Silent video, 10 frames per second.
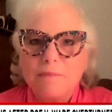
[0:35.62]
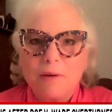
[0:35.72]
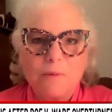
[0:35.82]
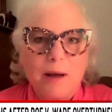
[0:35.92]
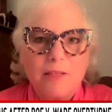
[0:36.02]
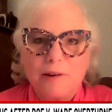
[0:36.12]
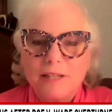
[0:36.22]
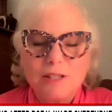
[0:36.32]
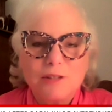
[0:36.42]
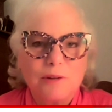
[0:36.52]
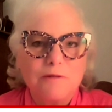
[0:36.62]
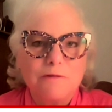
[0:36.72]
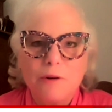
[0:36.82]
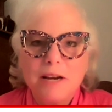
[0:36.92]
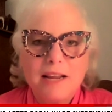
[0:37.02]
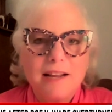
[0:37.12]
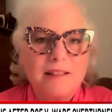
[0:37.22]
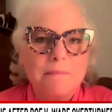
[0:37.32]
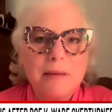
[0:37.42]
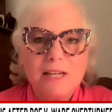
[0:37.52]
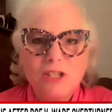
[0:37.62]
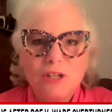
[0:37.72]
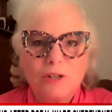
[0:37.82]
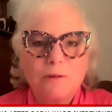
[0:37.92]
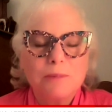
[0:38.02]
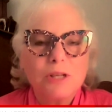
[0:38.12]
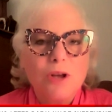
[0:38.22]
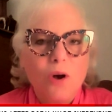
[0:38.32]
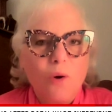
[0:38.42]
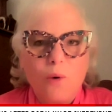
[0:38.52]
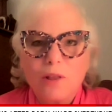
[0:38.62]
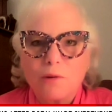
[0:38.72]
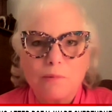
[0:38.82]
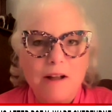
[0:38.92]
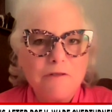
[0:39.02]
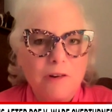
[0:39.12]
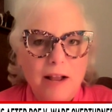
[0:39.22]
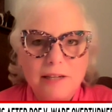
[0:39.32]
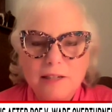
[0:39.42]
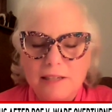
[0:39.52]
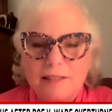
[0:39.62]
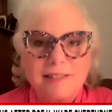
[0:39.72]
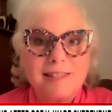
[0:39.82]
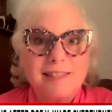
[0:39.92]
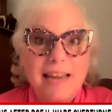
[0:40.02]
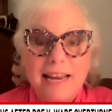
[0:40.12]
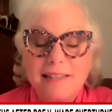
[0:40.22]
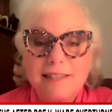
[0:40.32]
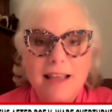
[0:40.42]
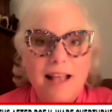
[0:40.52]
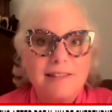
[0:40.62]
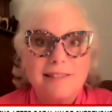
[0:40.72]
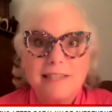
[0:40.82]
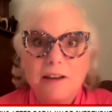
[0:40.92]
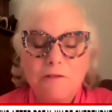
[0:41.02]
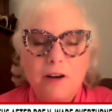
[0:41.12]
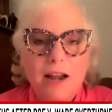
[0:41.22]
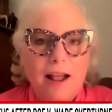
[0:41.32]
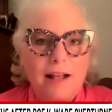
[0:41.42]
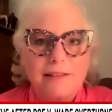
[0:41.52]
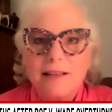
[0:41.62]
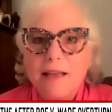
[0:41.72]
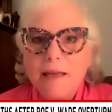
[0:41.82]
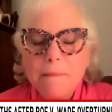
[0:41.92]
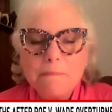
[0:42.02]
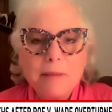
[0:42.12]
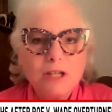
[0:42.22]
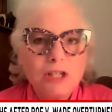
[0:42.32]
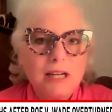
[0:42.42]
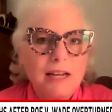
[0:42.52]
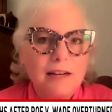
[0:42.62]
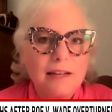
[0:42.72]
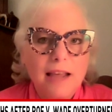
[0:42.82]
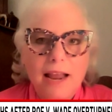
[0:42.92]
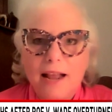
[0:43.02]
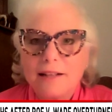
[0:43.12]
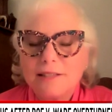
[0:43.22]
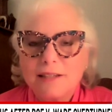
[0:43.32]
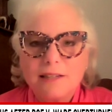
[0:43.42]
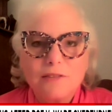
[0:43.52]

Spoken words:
whether it's through voting in the midterms or the referenda in states as different as Michigan, Kansas,